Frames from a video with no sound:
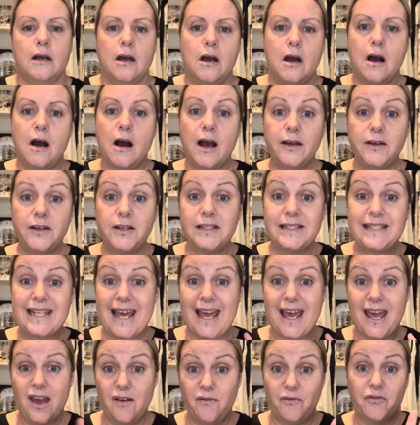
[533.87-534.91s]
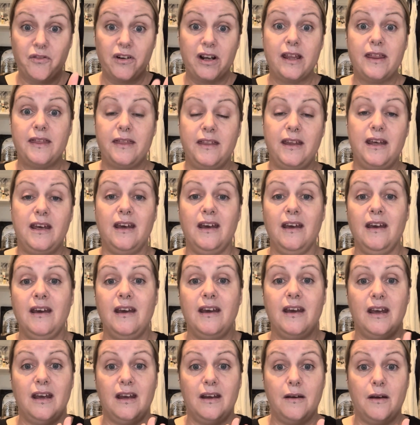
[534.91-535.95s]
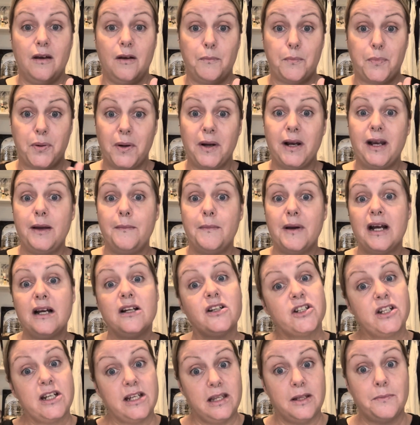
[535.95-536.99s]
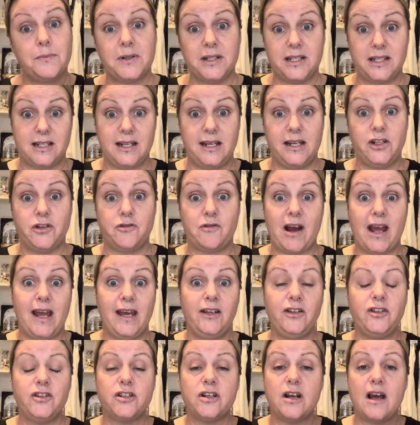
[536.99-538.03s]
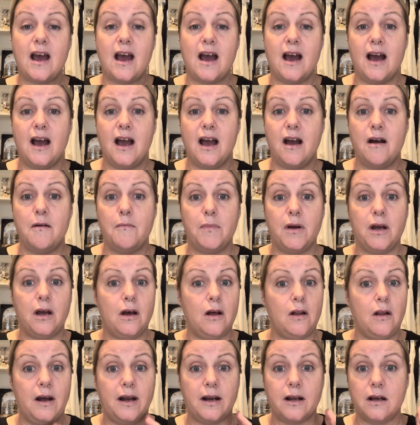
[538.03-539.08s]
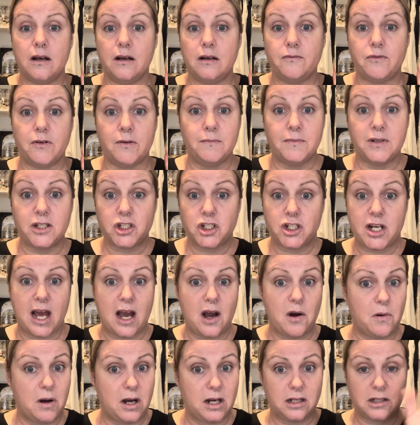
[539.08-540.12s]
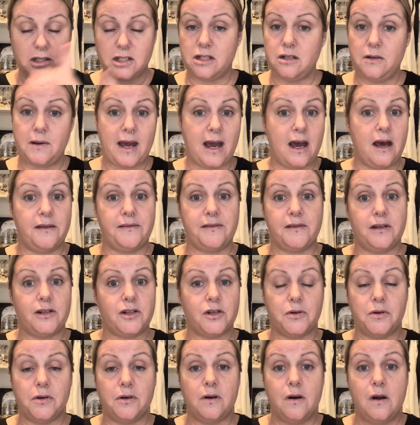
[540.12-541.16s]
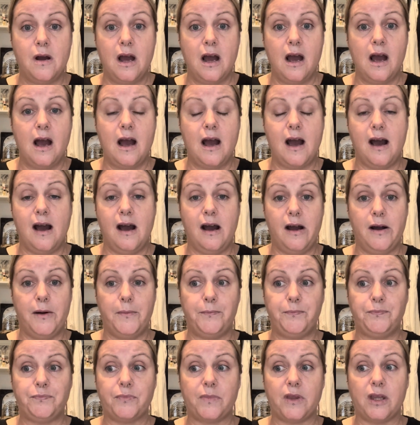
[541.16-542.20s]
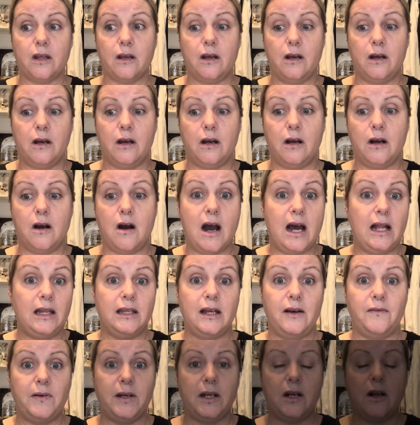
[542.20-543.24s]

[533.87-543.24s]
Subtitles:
I use everything pretty much in the prestige range, like from the shower to out the door. I love it.